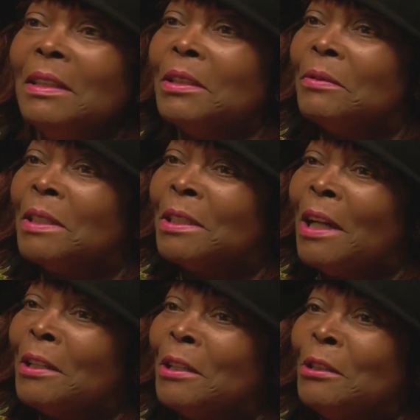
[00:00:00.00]
So we
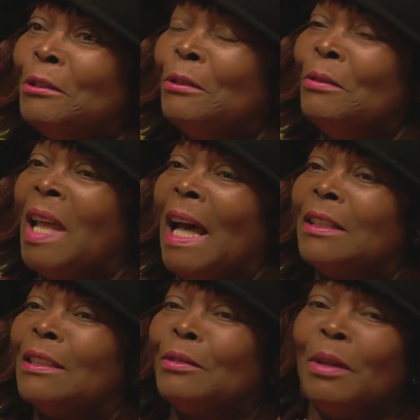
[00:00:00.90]
started to do
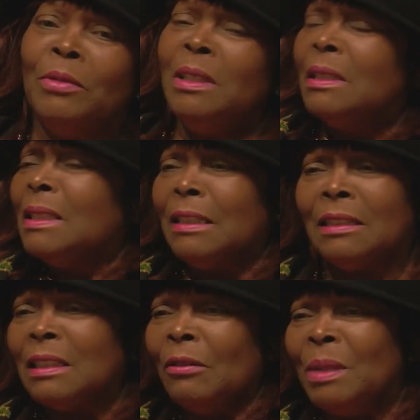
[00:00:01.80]
that as well. We
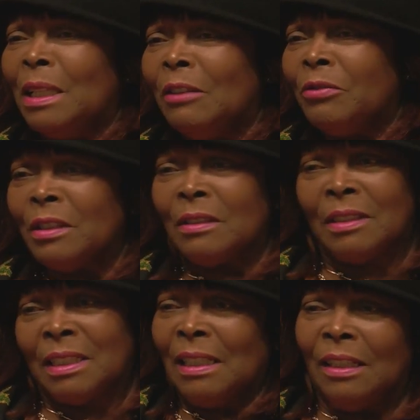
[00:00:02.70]
did so many different
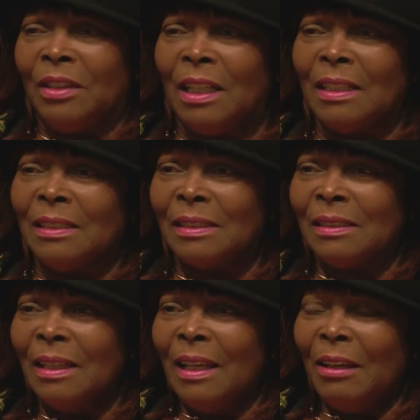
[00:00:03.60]
silly things. Mm.